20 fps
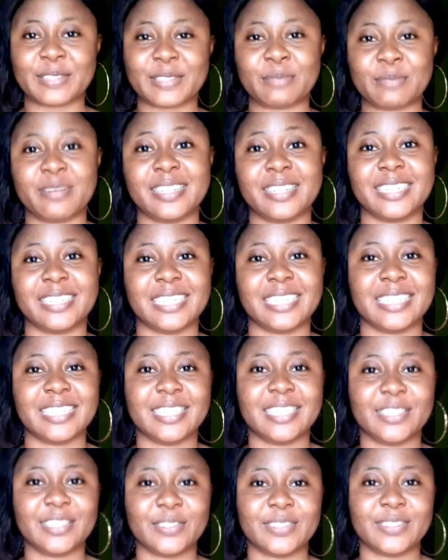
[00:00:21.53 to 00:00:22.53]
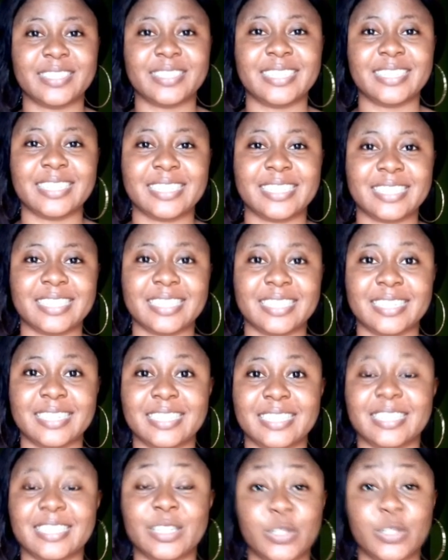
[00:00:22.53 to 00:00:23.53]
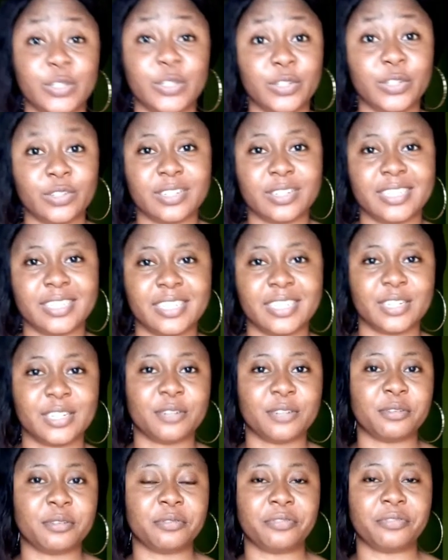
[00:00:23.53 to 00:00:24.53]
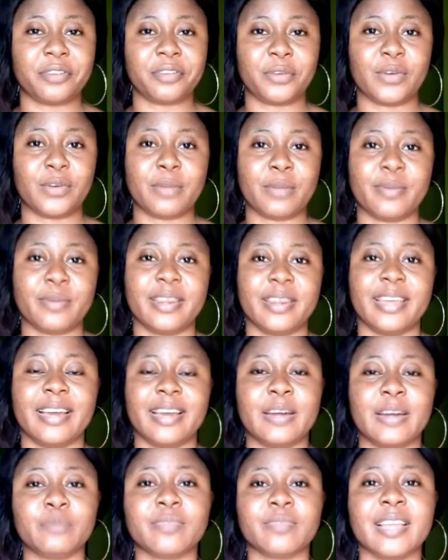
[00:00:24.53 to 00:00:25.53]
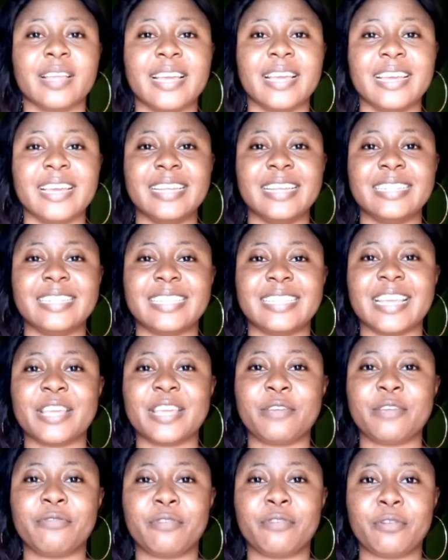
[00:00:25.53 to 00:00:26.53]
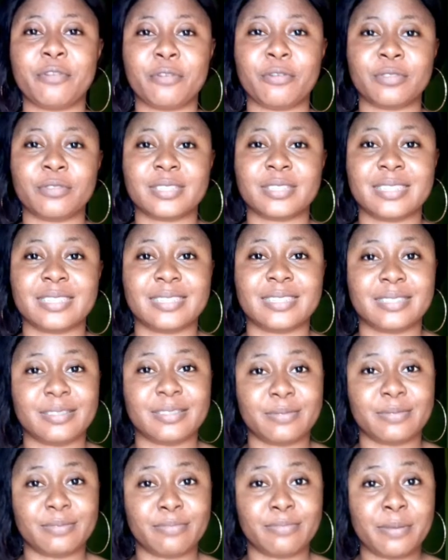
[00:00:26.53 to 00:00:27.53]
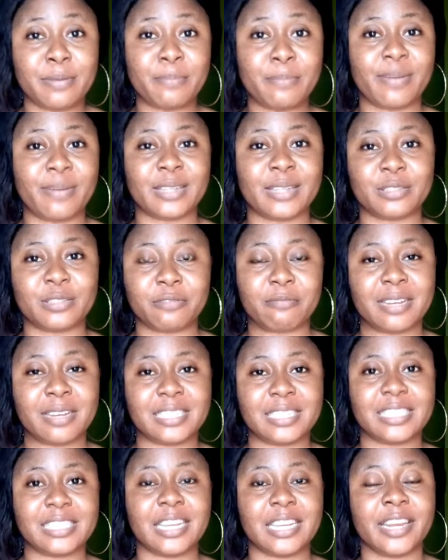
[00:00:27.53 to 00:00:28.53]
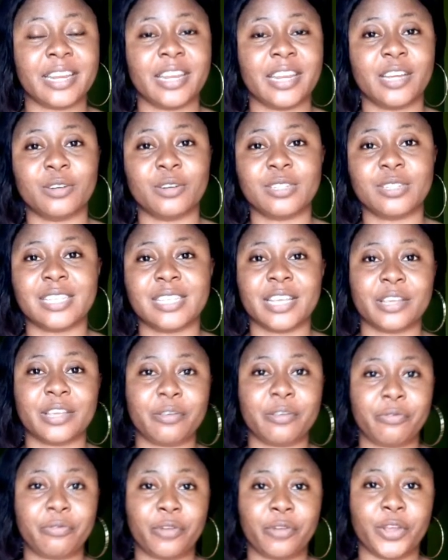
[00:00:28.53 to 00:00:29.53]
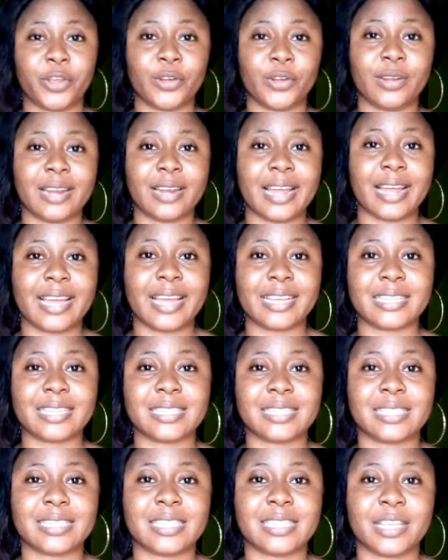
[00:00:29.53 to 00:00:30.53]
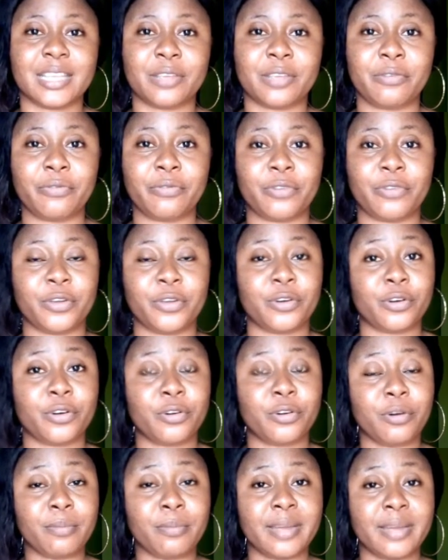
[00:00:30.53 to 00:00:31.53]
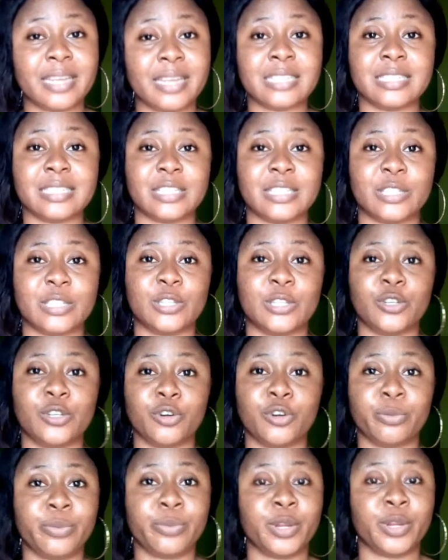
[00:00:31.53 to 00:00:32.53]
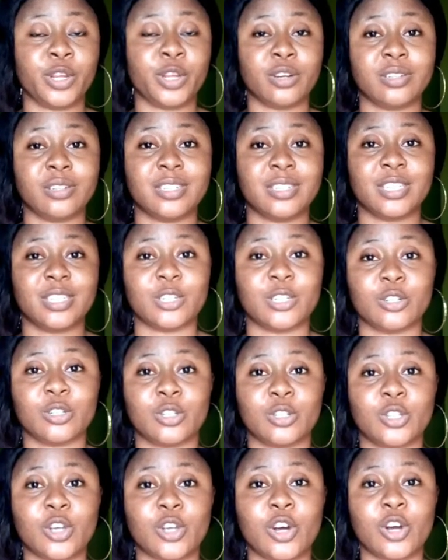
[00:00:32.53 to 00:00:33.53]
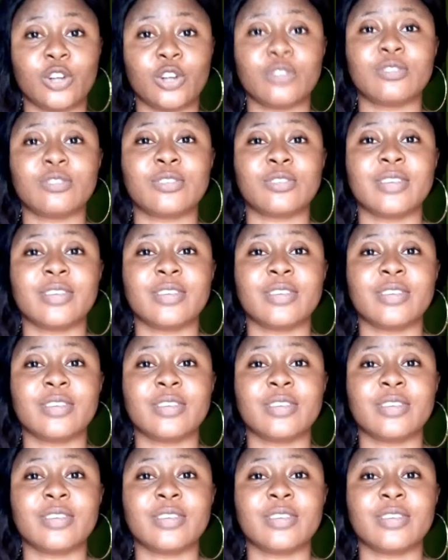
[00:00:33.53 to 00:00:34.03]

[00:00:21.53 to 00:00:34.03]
to my channel. This is still your girl with Fame Emily. Thank you for being part of my channel. Thank you for your likes. Thank you for your comments, your opinions, your thoughts.